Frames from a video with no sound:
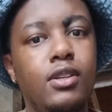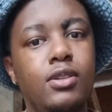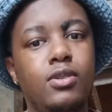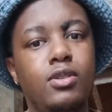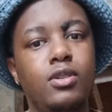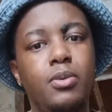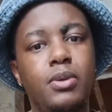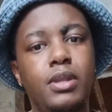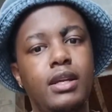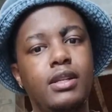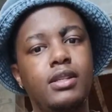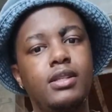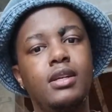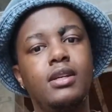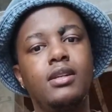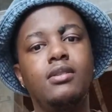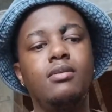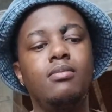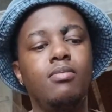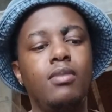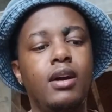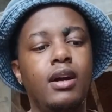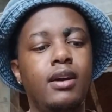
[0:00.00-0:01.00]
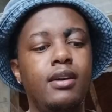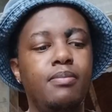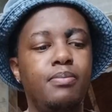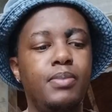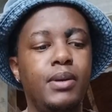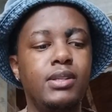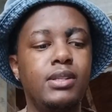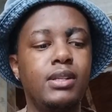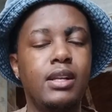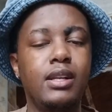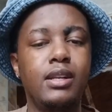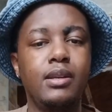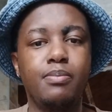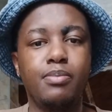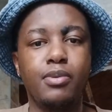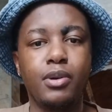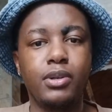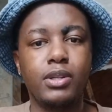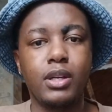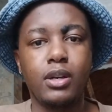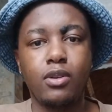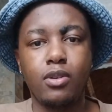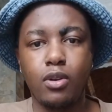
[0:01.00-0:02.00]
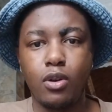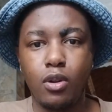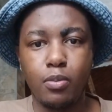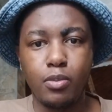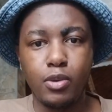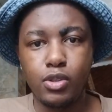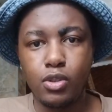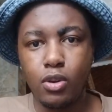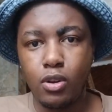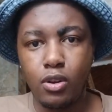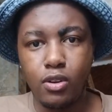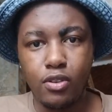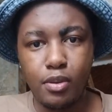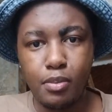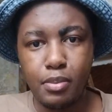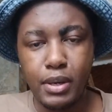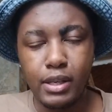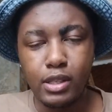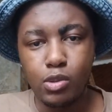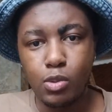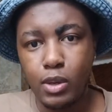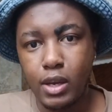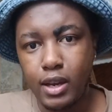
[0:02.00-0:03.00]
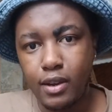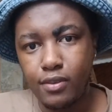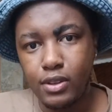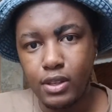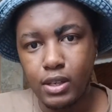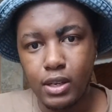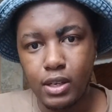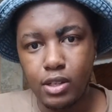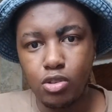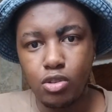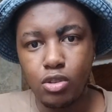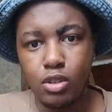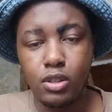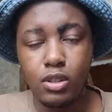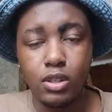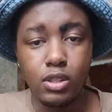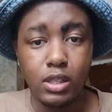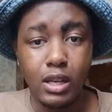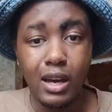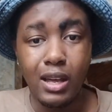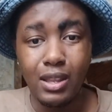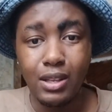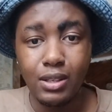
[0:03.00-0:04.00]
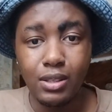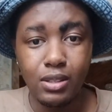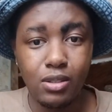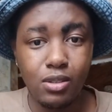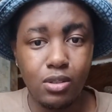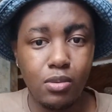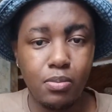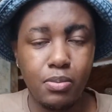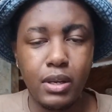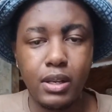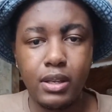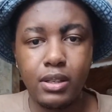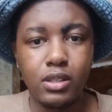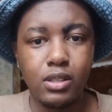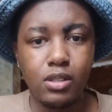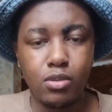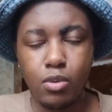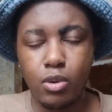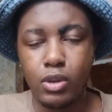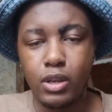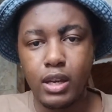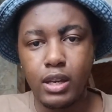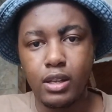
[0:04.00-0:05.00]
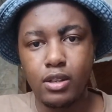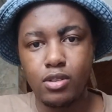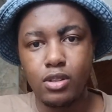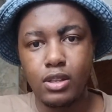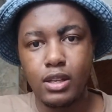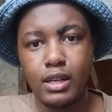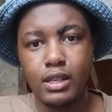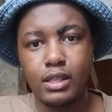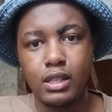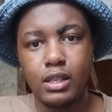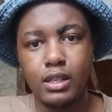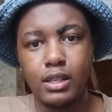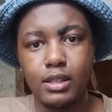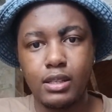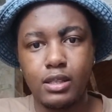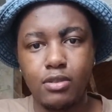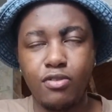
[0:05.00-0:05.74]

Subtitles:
So that's it. I basically broke down almost all of the banks we have in the country. There's others too, but I just won't get into that in this